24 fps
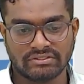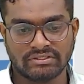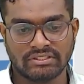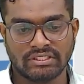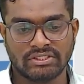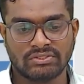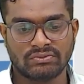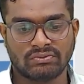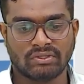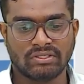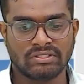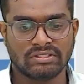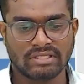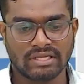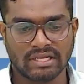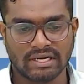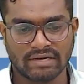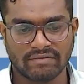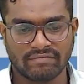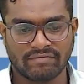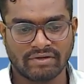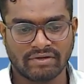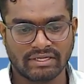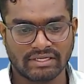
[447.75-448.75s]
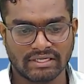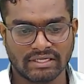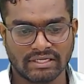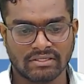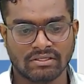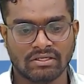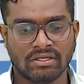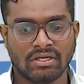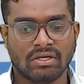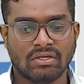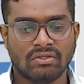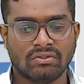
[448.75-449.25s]
That's what they are referring here.
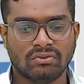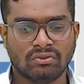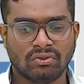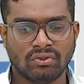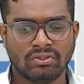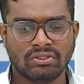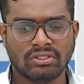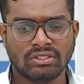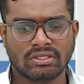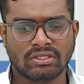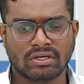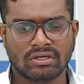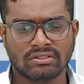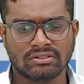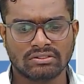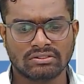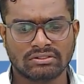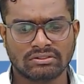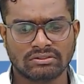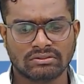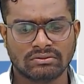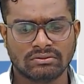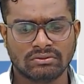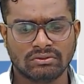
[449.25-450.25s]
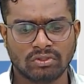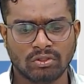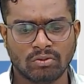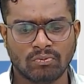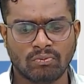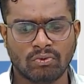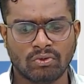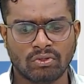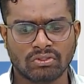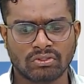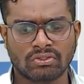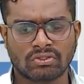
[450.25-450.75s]
Though
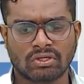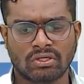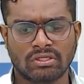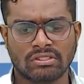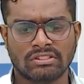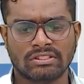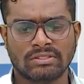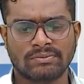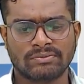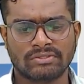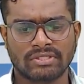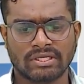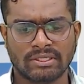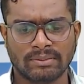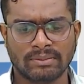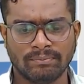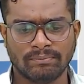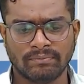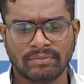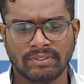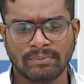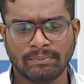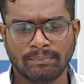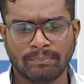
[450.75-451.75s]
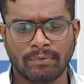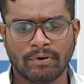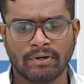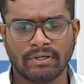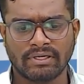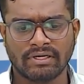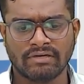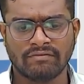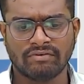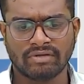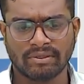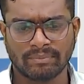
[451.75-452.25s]
both concepts are
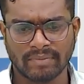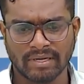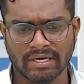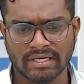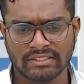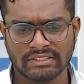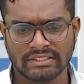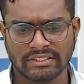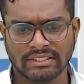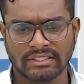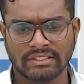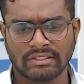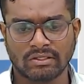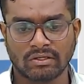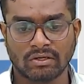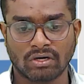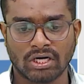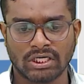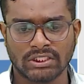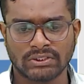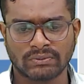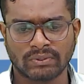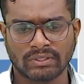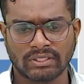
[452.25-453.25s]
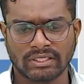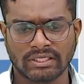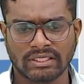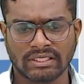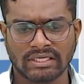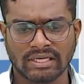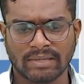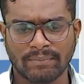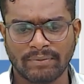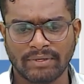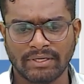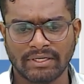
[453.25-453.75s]
important for managing it, gross working
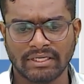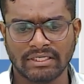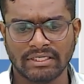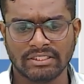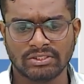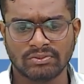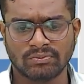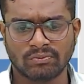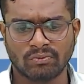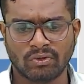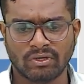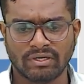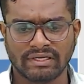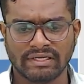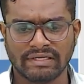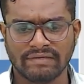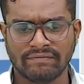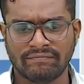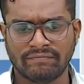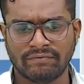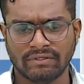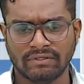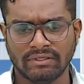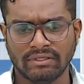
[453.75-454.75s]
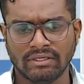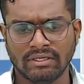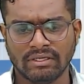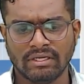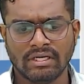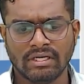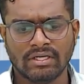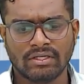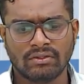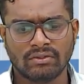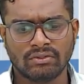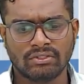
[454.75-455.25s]
capital is more helpful
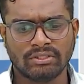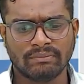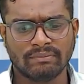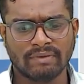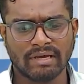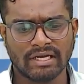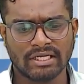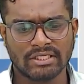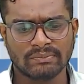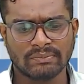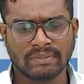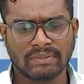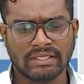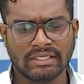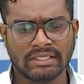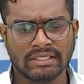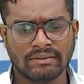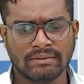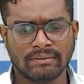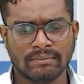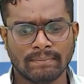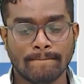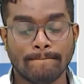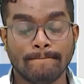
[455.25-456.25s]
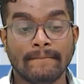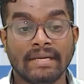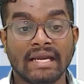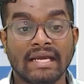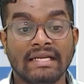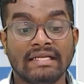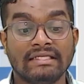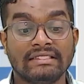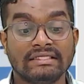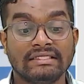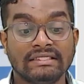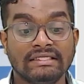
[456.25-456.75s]
to the management in
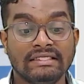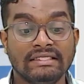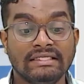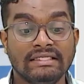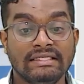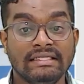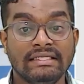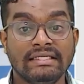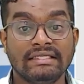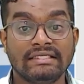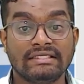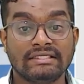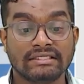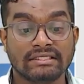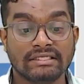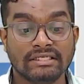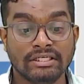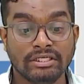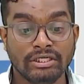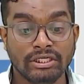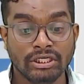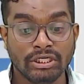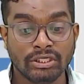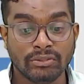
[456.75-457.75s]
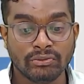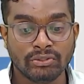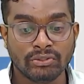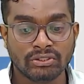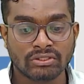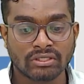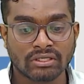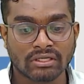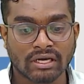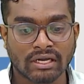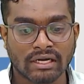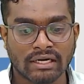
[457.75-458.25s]
managing each
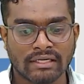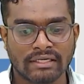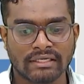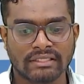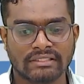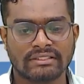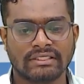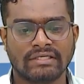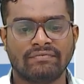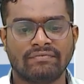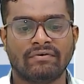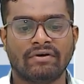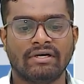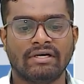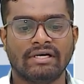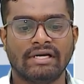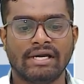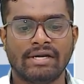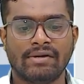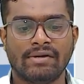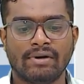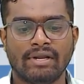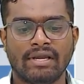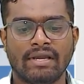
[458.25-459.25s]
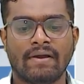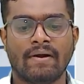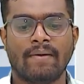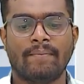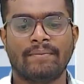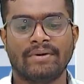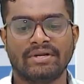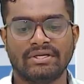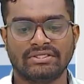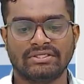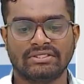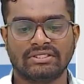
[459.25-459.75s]
individual current asset for day-to-day
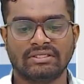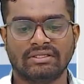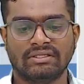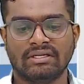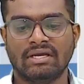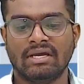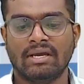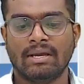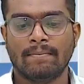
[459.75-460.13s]
operation.